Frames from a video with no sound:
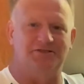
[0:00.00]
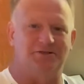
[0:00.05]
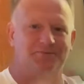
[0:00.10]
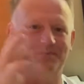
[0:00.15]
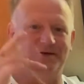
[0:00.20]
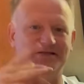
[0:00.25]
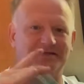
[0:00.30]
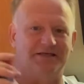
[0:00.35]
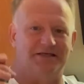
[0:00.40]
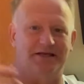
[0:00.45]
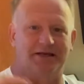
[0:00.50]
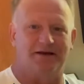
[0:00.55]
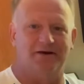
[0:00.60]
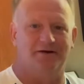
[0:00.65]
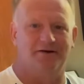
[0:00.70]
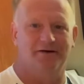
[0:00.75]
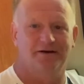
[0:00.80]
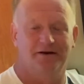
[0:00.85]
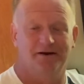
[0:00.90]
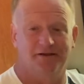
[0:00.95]
a busy
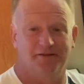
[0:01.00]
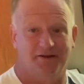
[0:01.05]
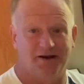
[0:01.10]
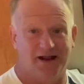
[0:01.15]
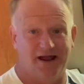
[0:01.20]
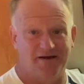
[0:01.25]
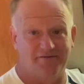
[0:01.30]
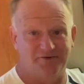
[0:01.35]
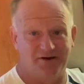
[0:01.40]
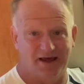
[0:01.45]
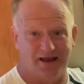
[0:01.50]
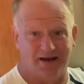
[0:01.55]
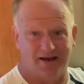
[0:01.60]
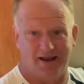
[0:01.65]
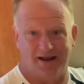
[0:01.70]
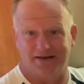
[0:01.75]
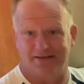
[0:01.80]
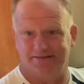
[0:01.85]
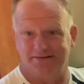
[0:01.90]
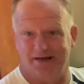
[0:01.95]
year that I haven't had a
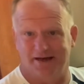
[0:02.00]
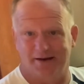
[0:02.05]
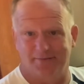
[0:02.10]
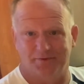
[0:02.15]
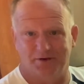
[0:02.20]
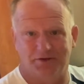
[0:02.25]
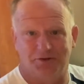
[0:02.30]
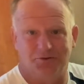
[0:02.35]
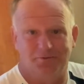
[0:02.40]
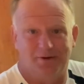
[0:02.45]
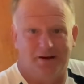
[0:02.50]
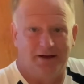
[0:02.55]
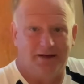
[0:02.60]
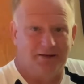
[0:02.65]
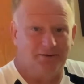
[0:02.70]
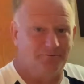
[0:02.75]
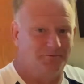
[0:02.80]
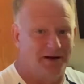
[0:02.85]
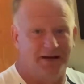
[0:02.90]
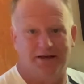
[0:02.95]
lot of time to do my
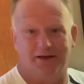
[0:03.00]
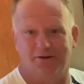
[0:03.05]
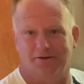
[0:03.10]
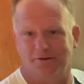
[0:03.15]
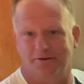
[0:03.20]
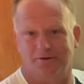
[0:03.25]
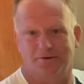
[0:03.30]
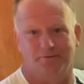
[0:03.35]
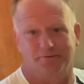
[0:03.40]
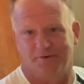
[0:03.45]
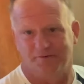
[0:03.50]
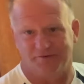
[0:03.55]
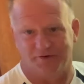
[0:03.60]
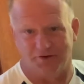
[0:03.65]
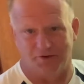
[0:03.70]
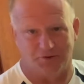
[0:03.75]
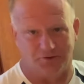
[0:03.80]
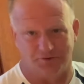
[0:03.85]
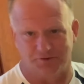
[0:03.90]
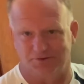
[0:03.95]
regular
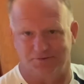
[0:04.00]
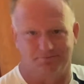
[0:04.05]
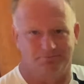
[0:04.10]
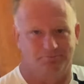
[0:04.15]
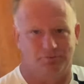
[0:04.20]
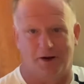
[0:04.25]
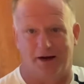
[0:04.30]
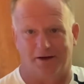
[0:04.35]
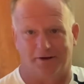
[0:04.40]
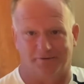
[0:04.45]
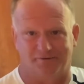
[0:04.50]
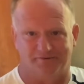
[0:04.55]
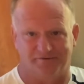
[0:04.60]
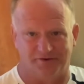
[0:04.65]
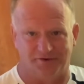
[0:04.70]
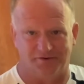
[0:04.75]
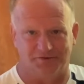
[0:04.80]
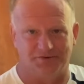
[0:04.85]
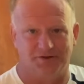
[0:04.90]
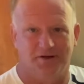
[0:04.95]
reviews, product
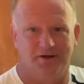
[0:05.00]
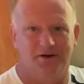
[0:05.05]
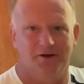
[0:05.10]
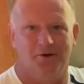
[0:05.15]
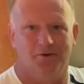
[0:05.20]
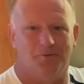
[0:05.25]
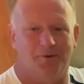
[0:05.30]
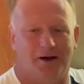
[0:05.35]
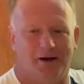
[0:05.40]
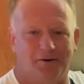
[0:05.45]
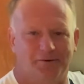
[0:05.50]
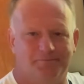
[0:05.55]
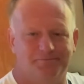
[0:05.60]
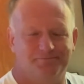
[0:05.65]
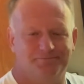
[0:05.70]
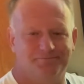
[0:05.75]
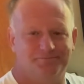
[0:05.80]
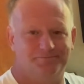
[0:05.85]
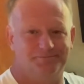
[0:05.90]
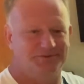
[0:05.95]
reviews. Well,
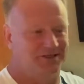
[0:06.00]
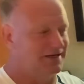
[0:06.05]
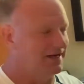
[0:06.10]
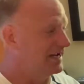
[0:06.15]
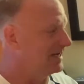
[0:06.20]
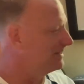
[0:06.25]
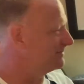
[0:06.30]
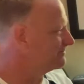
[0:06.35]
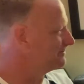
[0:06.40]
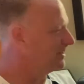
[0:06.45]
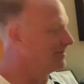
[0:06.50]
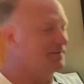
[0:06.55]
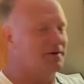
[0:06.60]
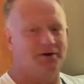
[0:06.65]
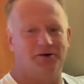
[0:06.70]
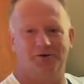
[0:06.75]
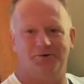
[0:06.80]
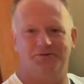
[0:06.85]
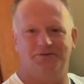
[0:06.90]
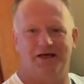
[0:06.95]
tonight I'm in
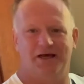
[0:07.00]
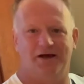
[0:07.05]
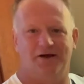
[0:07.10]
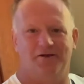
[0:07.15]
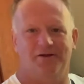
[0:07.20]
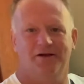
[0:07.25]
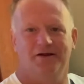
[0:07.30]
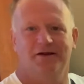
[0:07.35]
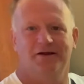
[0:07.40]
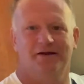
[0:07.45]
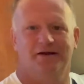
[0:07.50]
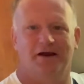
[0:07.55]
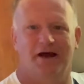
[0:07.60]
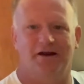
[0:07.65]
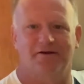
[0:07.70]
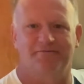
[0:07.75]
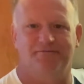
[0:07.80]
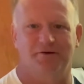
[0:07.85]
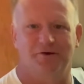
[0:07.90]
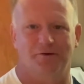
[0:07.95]
a hotel,
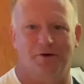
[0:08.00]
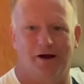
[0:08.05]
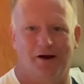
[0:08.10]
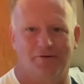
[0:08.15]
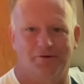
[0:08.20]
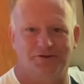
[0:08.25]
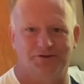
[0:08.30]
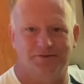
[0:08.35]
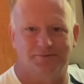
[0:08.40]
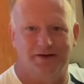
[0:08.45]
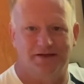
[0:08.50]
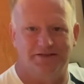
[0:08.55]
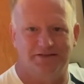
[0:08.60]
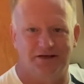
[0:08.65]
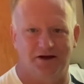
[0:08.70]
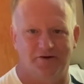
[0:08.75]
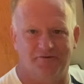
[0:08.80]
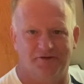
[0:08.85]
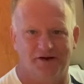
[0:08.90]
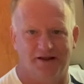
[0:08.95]
got a few hours to
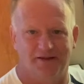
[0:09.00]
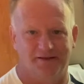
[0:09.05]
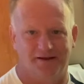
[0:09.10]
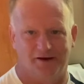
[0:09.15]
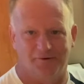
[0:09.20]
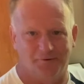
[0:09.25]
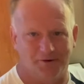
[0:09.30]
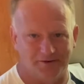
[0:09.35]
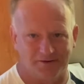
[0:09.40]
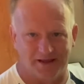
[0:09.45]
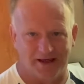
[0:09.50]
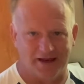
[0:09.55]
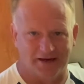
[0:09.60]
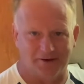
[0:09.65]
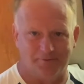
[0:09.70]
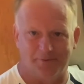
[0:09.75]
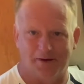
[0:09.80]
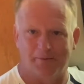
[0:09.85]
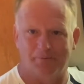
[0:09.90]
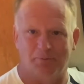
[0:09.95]
myself, and I thought, what the heck,
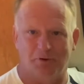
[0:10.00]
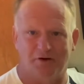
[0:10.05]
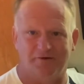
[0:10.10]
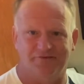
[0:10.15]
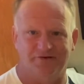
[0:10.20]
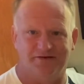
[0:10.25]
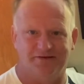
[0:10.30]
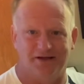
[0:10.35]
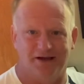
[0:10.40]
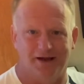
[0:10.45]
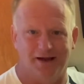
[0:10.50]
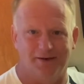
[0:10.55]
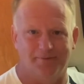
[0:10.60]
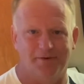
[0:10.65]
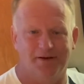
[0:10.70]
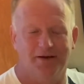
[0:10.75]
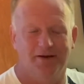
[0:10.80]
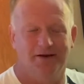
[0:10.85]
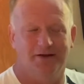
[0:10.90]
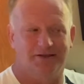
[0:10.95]
it'd be a perfect time
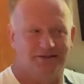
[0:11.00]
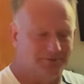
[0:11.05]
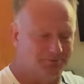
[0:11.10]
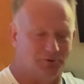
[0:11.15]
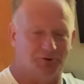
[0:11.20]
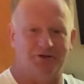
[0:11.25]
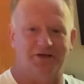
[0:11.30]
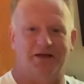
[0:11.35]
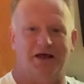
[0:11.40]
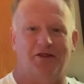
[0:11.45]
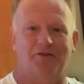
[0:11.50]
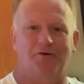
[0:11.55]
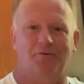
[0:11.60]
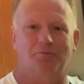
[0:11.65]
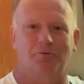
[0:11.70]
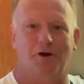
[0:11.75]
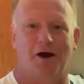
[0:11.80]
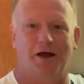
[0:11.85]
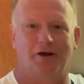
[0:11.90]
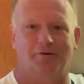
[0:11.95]
to put together a
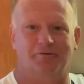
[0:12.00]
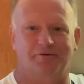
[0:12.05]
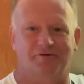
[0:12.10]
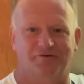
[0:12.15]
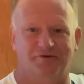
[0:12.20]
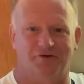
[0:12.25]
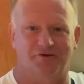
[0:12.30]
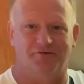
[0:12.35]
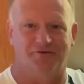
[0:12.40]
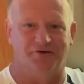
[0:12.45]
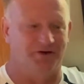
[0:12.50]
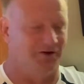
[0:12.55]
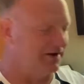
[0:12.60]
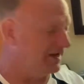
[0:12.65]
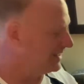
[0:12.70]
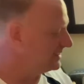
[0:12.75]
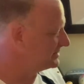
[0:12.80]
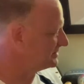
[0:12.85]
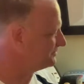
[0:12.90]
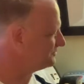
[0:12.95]
product review for you
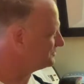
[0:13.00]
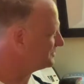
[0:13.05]
guys.